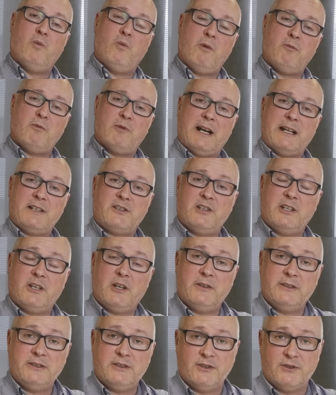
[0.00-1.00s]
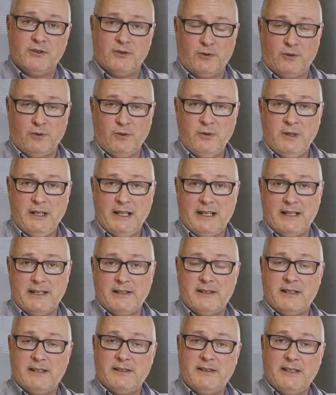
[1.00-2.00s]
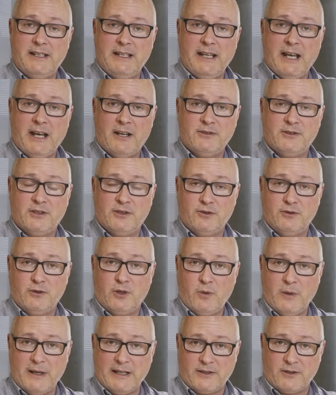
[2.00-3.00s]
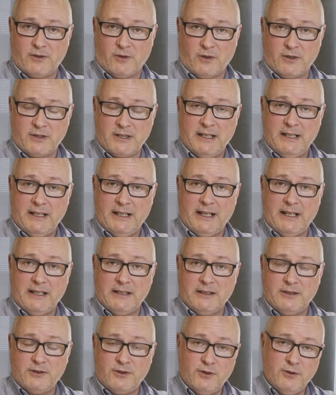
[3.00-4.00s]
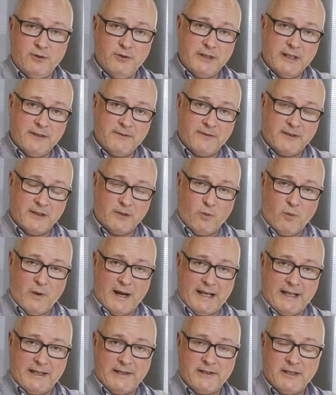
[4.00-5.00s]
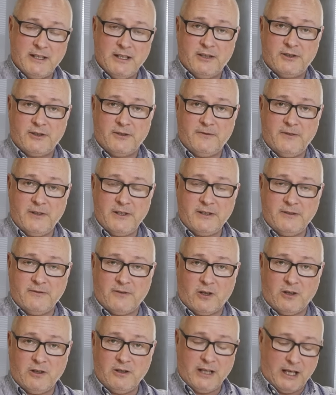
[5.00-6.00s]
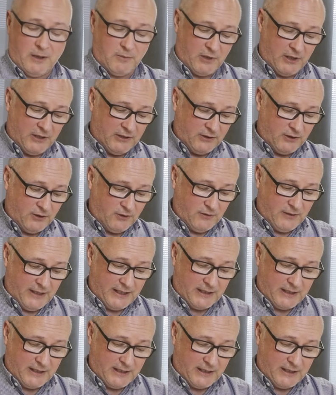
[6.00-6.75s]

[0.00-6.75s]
What we're actually going to do is see how to do QuickSort in 2 different ways. So first of all, I'm going to